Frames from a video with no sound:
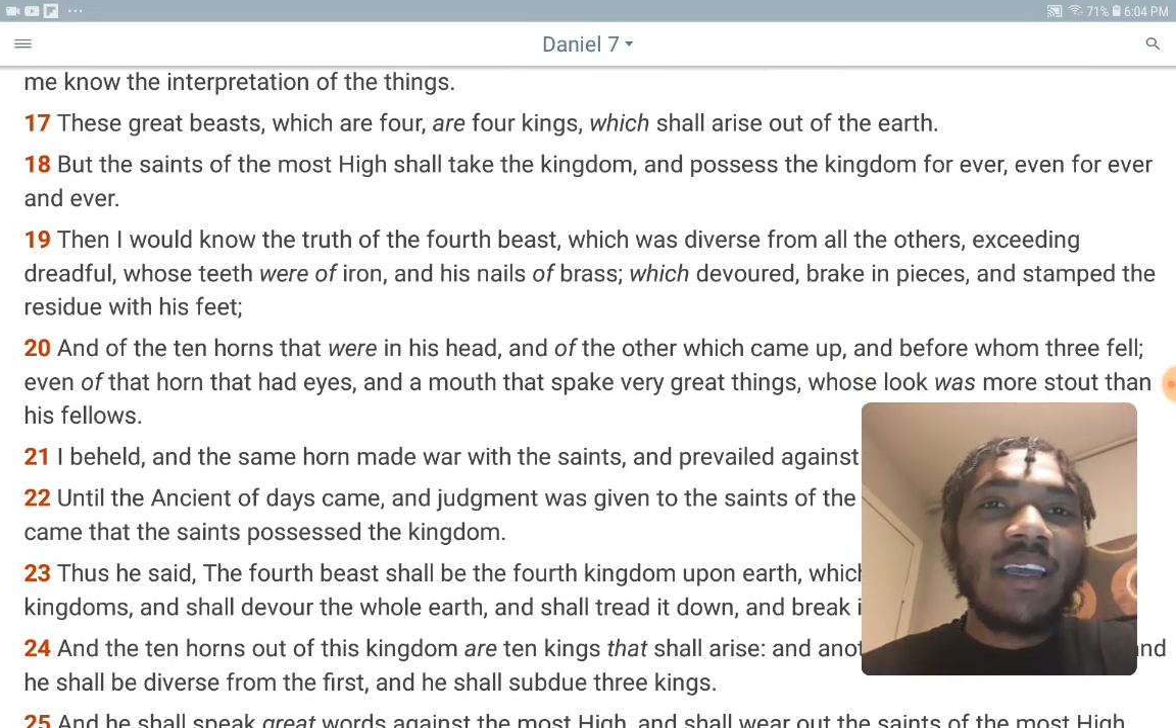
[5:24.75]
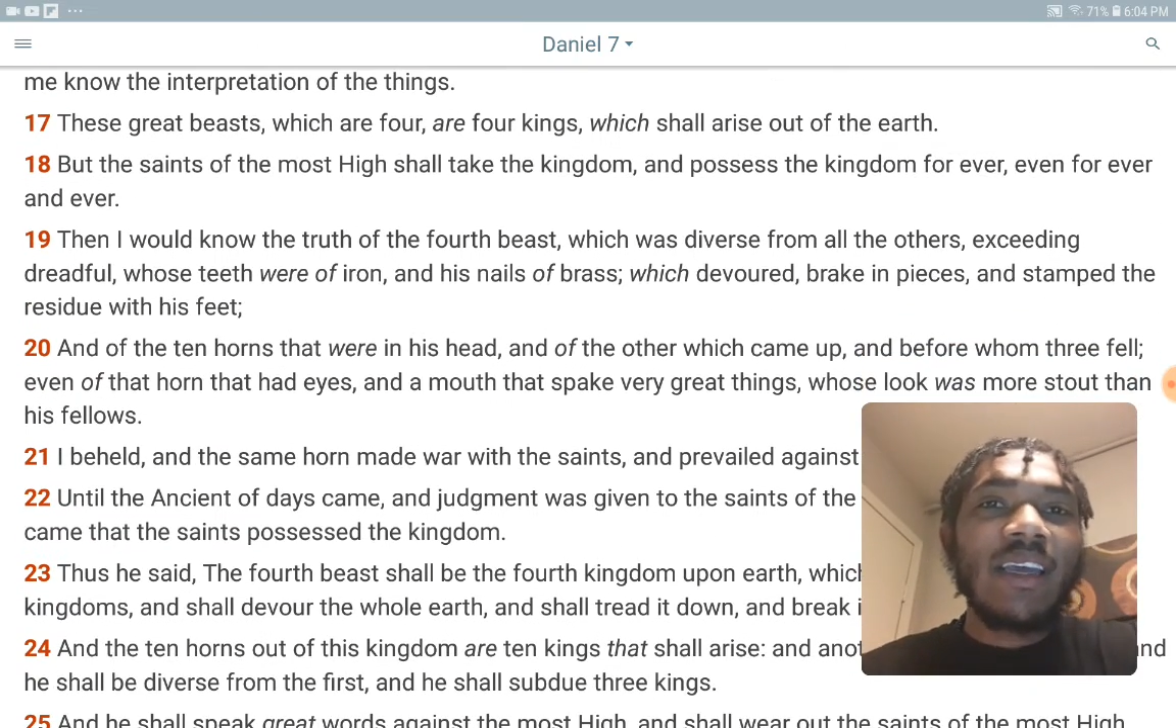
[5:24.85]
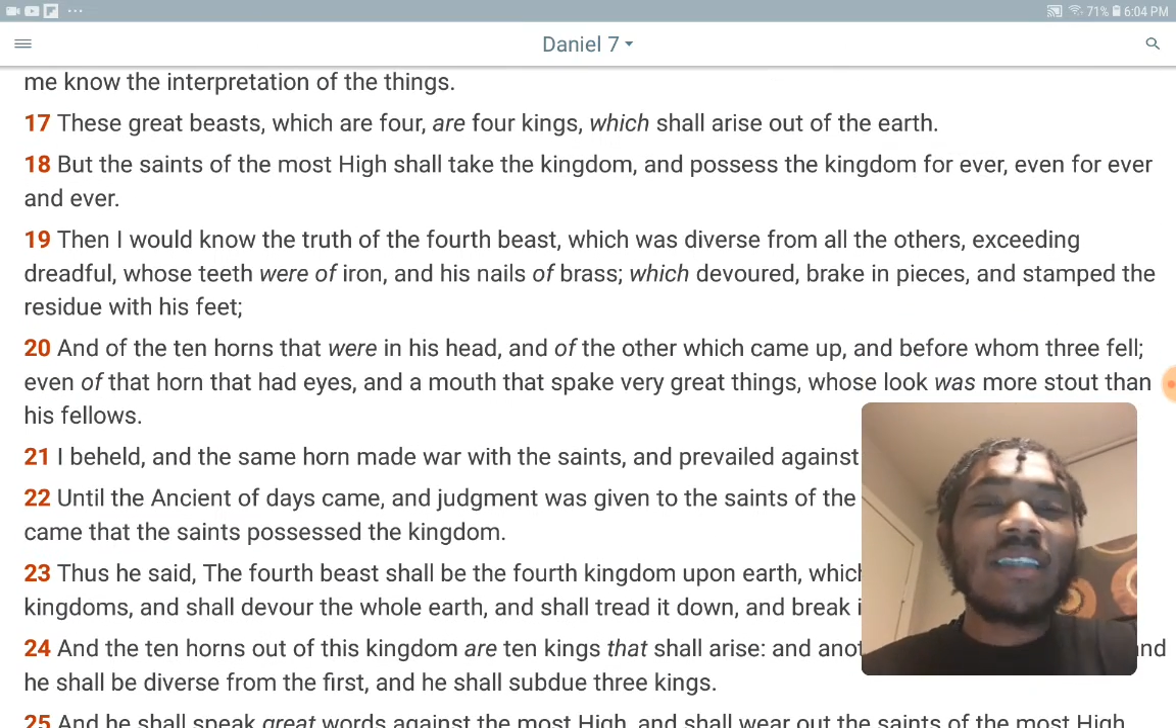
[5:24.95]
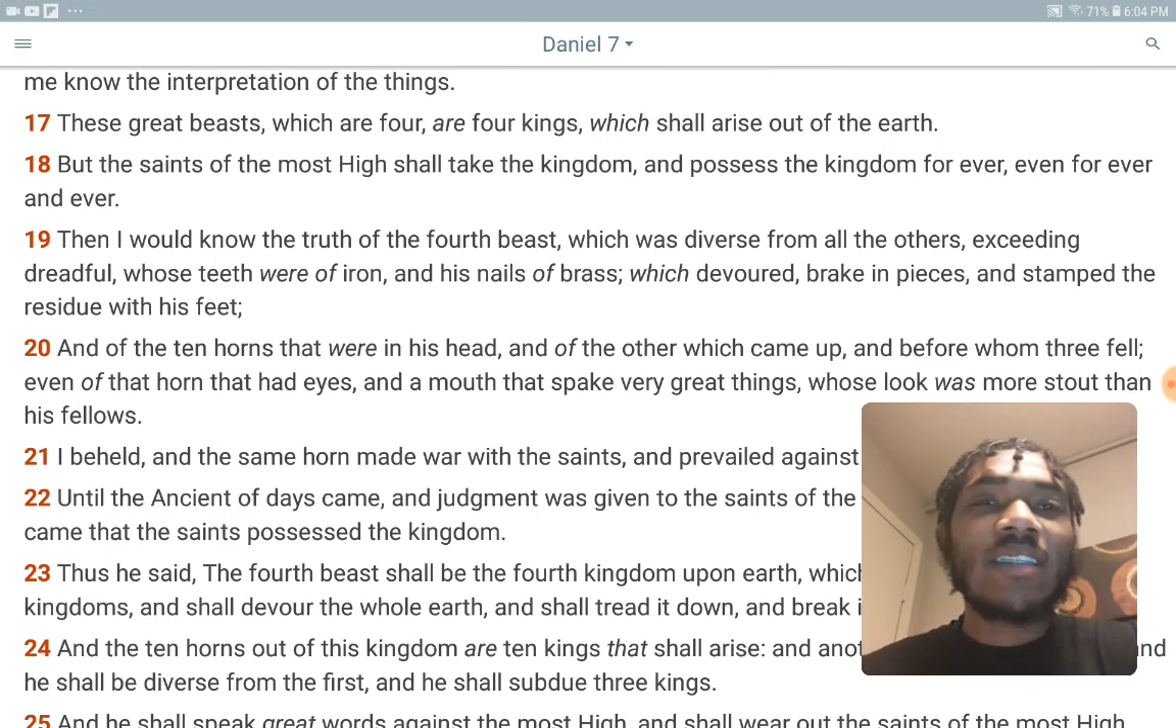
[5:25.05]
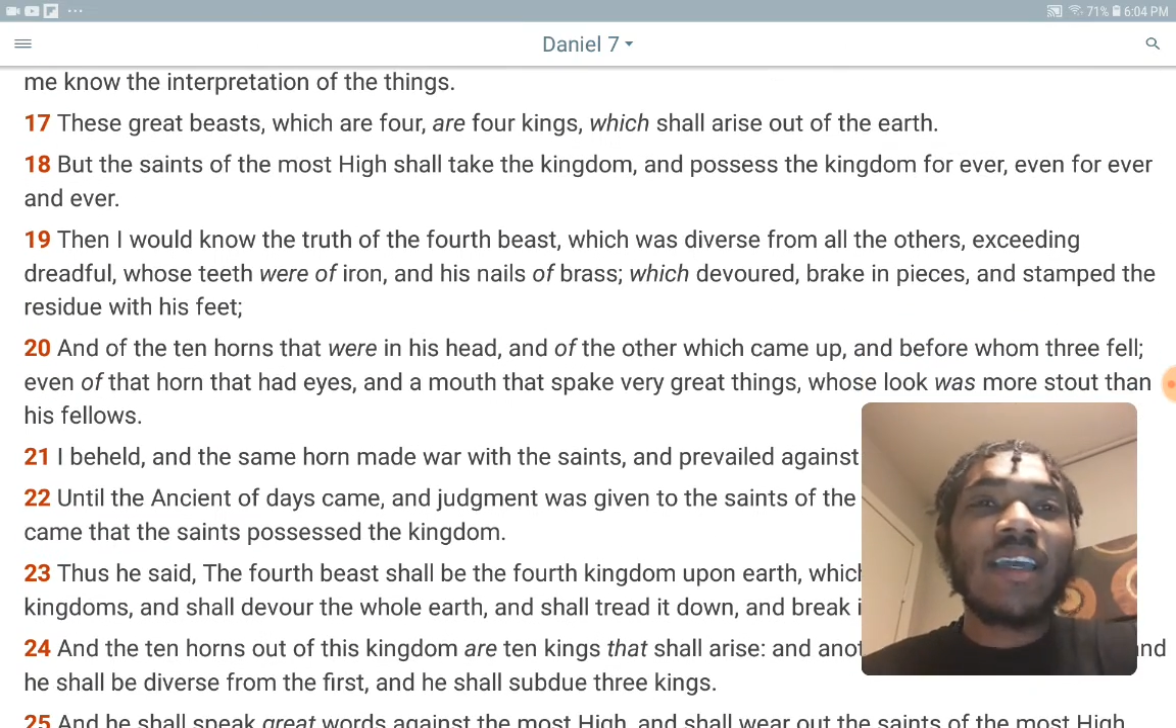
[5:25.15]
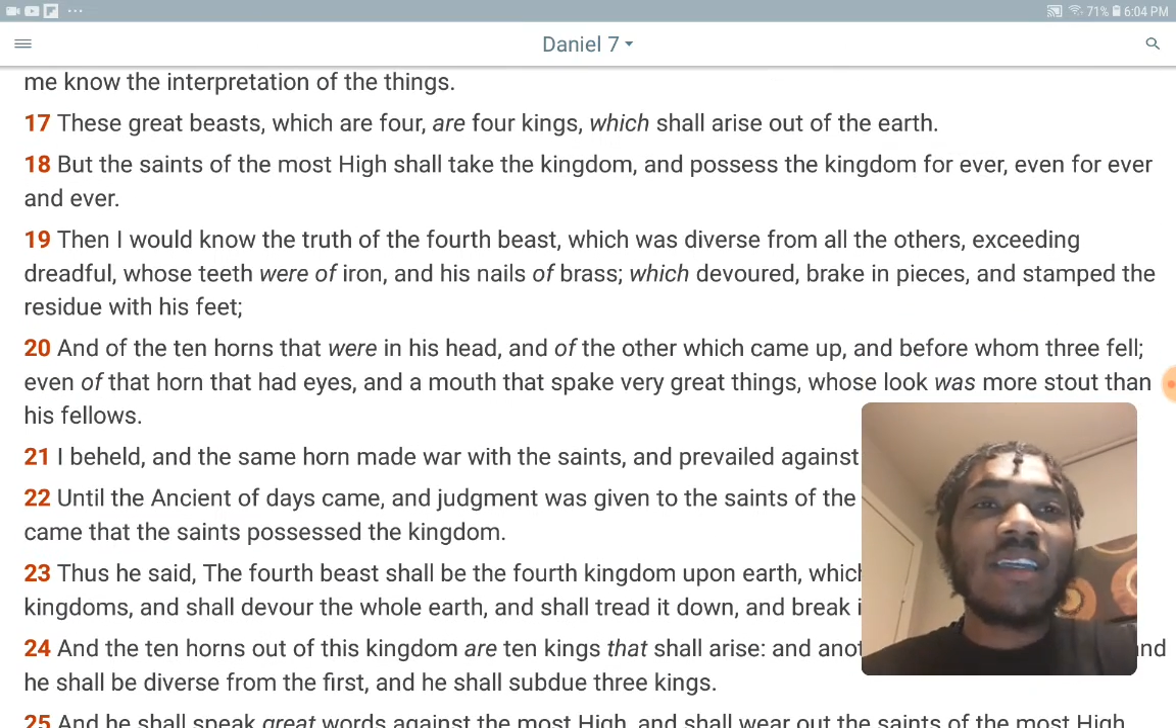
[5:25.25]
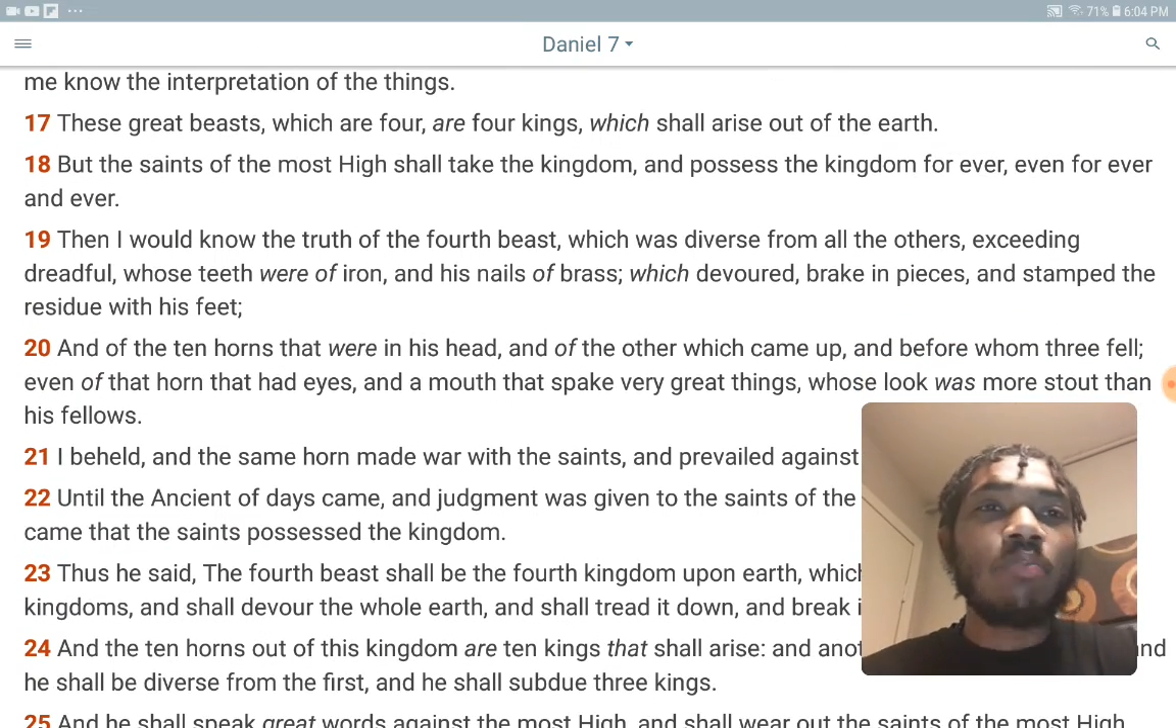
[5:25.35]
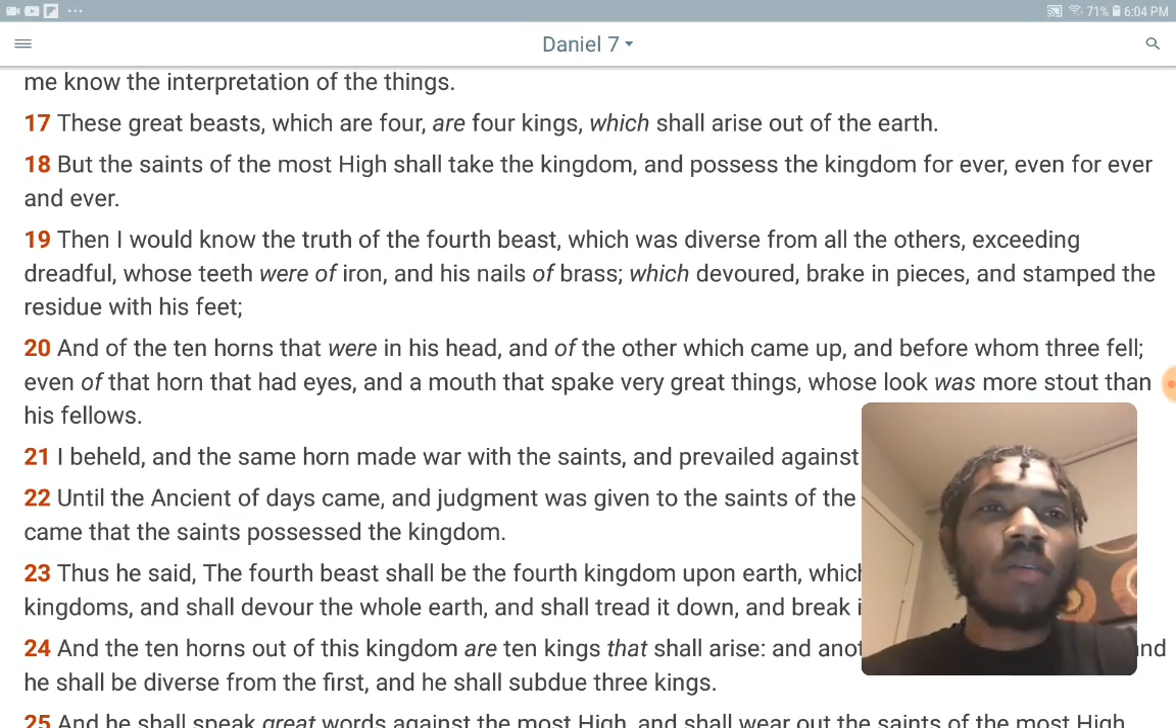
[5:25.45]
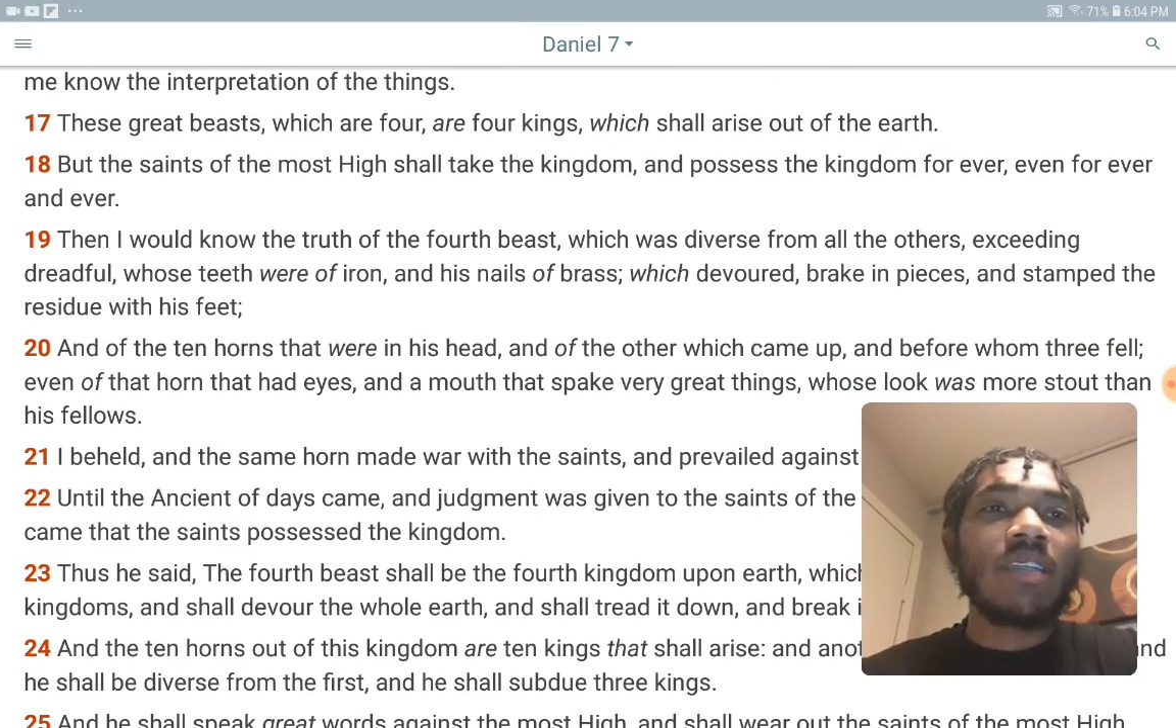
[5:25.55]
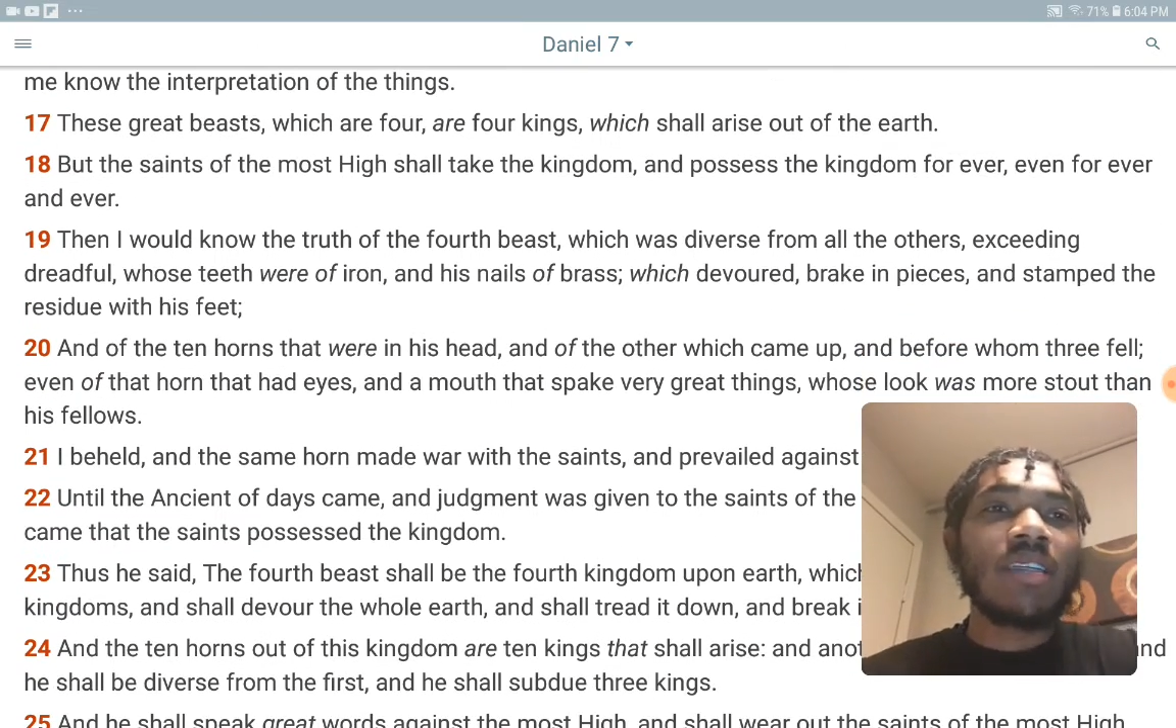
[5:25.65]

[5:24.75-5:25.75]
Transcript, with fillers: It says, "But